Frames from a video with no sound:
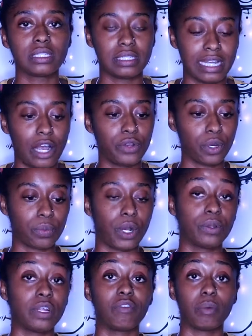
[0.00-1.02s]
us down a
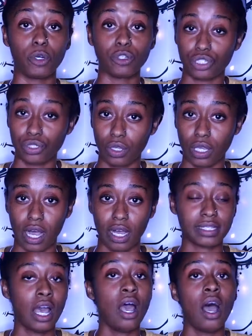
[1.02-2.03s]
road of emotional
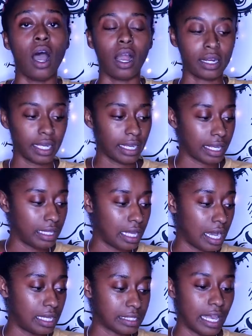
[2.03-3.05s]
loss, heartache and
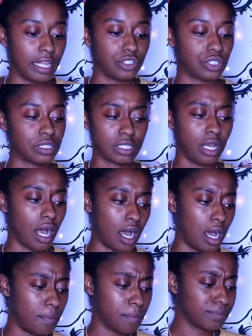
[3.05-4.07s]
loss, and just
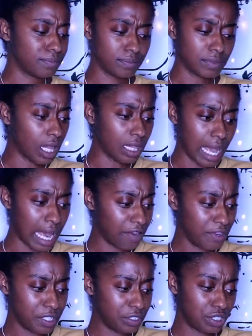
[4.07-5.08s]
um, a lot
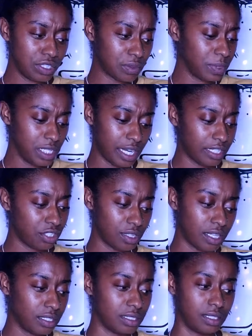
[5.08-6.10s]
of energies we're not
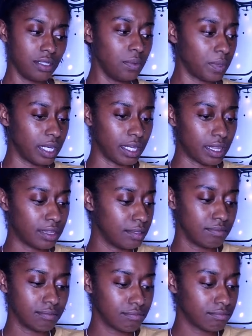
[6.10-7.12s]
trying to deal with
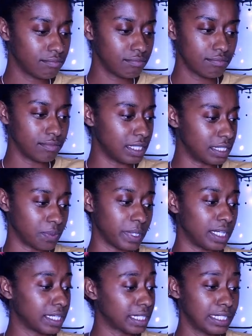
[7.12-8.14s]
this
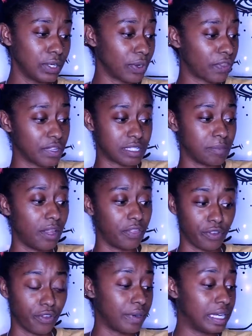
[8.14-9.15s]
week or this
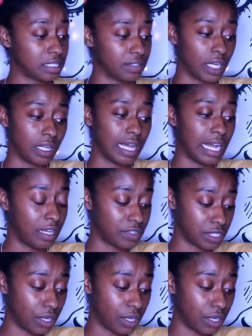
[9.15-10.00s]
month or the rest of our lives.